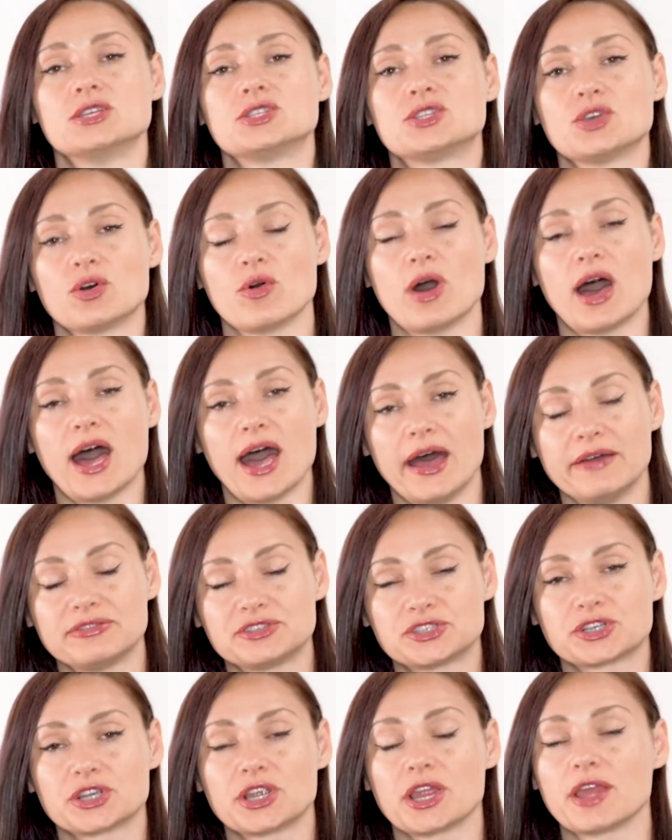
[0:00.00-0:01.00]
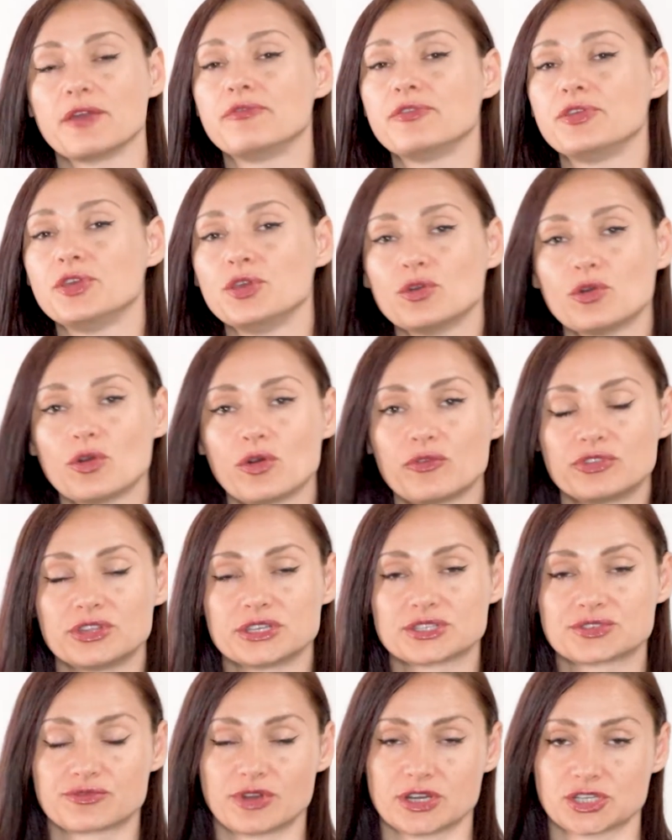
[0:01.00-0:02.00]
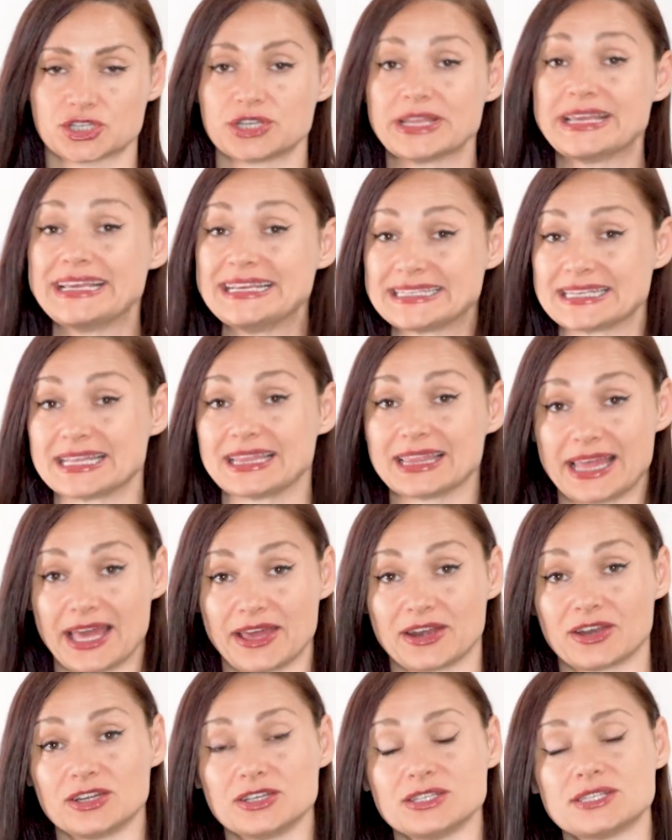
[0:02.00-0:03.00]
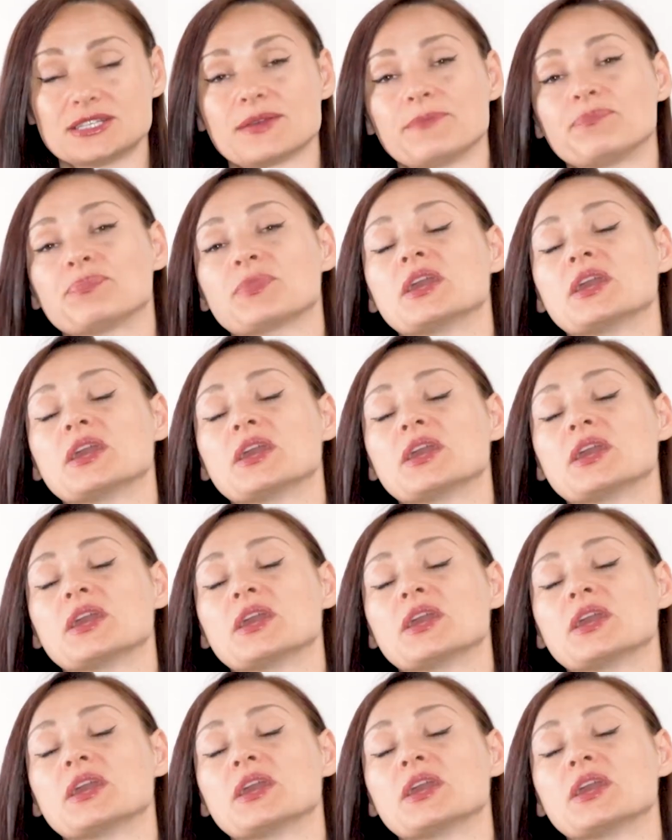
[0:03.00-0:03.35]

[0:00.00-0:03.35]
So after a few of these Russian hissing letters,